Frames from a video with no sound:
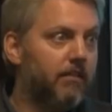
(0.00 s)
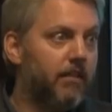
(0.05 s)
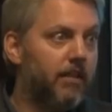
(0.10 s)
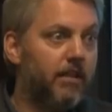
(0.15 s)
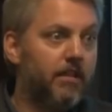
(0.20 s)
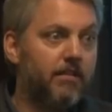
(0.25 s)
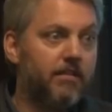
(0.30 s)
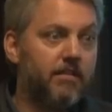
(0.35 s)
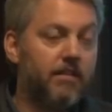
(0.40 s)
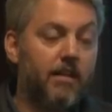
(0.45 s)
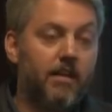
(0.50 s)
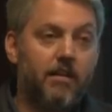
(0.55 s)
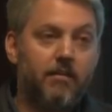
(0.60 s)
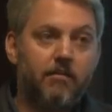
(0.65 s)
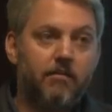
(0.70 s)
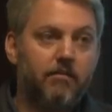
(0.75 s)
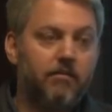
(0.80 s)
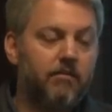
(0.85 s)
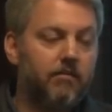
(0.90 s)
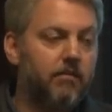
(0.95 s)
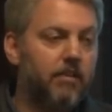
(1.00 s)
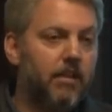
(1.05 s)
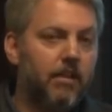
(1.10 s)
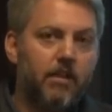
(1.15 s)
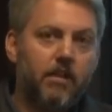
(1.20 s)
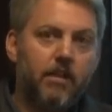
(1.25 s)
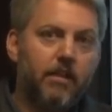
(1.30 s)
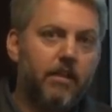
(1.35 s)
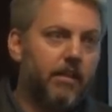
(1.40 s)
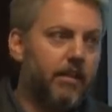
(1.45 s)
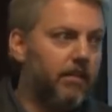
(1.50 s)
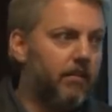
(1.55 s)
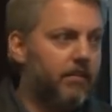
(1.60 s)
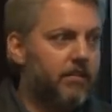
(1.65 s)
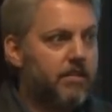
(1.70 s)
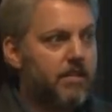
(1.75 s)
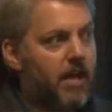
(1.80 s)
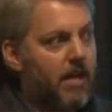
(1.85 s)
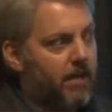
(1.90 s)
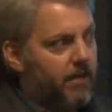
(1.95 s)
and it's not, you know,
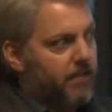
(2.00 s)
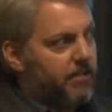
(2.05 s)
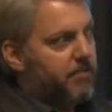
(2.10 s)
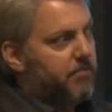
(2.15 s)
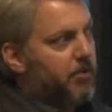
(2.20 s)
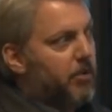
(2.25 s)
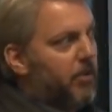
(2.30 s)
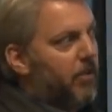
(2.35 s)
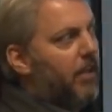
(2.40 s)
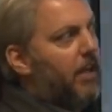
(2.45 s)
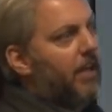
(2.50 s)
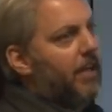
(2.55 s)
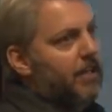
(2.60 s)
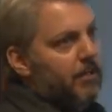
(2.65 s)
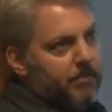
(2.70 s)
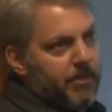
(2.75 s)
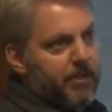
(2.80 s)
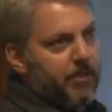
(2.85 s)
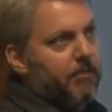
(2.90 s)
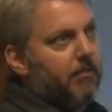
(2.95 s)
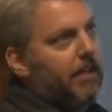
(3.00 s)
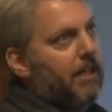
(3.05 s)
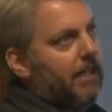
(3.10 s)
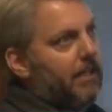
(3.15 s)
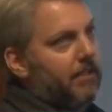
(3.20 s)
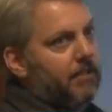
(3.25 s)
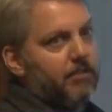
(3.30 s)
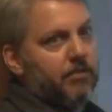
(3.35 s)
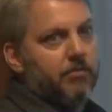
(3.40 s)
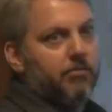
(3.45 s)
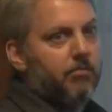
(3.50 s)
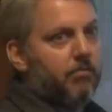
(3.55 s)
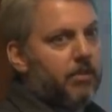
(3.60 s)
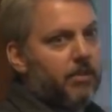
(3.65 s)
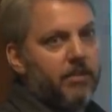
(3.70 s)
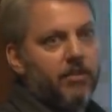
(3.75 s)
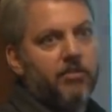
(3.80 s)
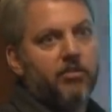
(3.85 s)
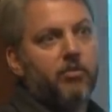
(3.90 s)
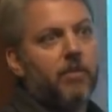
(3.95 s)
it's not a smooth line up and to the right. It's
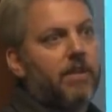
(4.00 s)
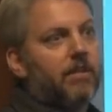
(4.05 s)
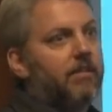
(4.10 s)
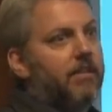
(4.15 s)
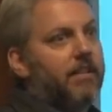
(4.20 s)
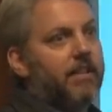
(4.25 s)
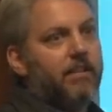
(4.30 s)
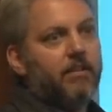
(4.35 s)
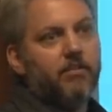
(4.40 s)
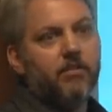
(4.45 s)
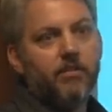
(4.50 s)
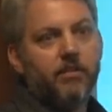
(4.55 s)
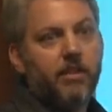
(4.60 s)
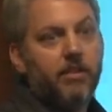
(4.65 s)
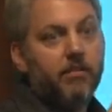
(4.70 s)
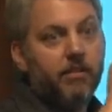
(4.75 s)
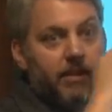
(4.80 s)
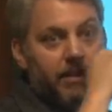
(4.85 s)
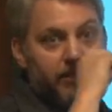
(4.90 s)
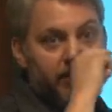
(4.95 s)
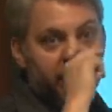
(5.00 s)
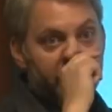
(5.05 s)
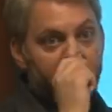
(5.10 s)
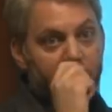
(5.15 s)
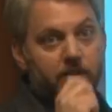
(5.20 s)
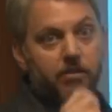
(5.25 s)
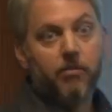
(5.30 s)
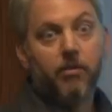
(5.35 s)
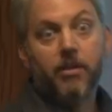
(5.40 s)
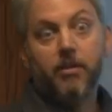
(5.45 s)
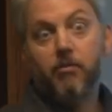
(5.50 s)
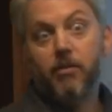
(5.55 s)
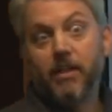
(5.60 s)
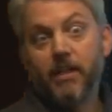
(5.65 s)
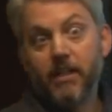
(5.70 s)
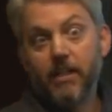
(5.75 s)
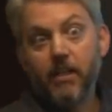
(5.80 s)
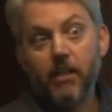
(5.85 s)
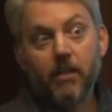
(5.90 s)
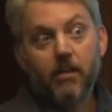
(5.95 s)
really squiggly and circuitous to get to where you want
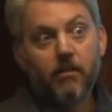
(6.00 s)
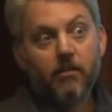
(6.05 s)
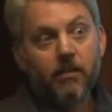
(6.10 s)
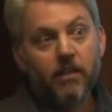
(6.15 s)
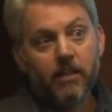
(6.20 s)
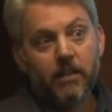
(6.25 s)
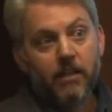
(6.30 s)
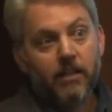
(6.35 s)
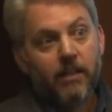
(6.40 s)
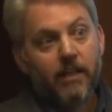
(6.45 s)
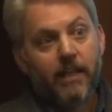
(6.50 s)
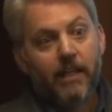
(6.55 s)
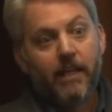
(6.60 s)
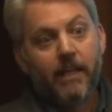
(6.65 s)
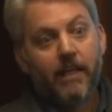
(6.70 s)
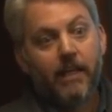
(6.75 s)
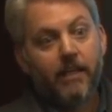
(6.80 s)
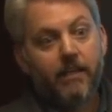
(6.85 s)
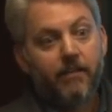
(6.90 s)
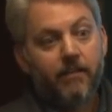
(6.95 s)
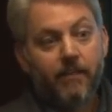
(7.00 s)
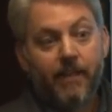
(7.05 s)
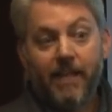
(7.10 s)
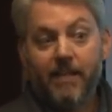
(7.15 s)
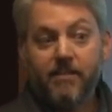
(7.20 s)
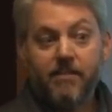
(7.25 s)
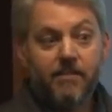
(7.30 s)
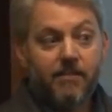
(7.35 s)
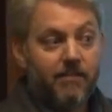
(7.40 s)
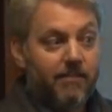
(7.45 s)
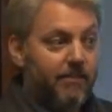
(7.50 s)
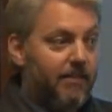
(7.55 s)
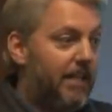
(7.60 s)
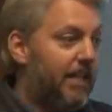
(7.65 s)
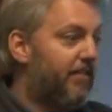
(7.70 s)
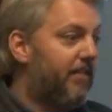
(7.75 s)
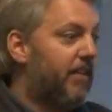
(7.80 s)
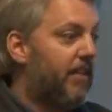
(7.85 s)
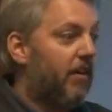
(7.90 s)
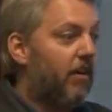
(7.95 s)
to go, and that's
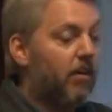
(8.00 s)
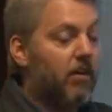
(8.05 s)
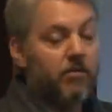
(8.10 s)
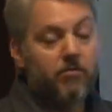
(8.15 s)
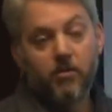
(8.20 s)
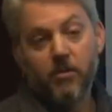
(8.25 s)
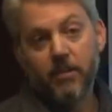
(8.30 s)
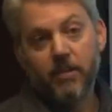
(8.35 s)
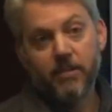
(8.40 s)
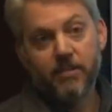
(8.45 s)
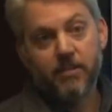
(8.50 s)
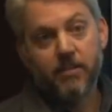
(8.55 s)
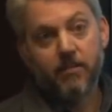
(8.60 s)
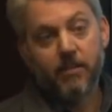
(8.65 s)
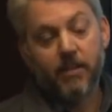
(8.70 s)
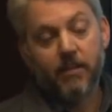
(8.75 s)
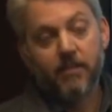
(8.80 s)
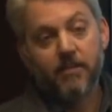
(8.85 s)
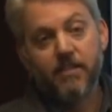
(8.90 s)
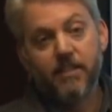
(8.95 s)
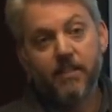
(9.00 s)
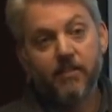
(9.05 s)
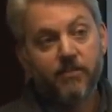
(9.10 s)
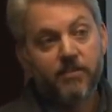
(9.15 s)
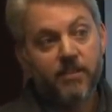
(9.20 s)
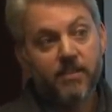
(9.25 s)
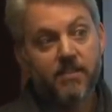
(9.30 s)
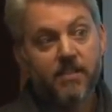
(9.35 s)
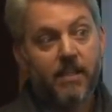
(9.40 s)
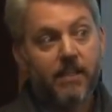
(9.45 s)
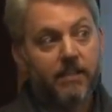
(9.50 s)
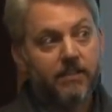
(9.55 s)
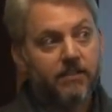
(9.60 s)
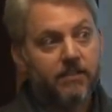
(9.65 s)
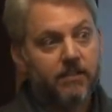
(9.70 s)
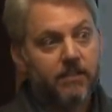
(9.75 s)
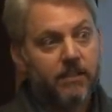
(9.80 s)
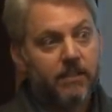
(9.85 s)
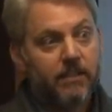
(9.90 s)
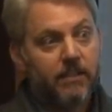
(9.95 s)
even the hard work is no guarantee of success.